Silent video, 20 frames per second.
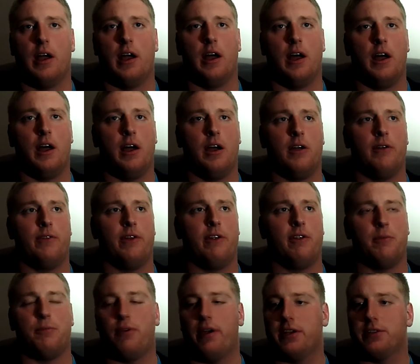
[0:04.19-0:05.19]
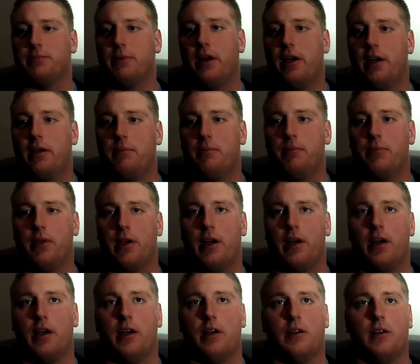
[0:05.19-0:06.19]
Uh, very impressed by him.
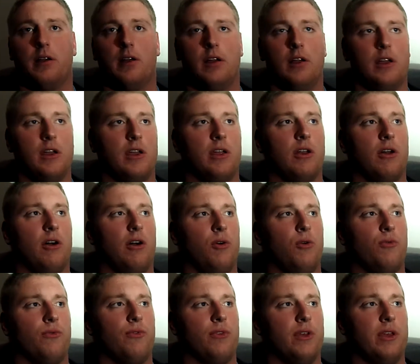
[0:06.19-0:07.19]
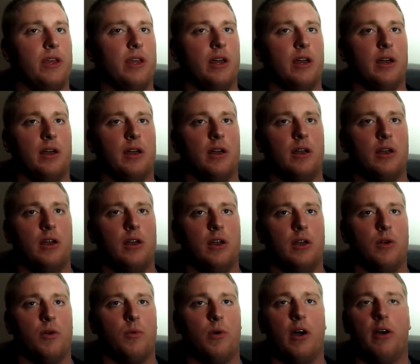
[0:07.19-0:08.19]
Uh, you know, hopefully, uh,
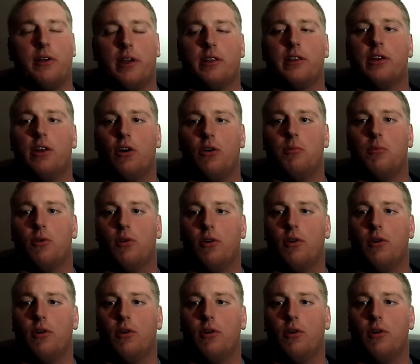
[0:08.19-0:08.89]
well, I'll get to know him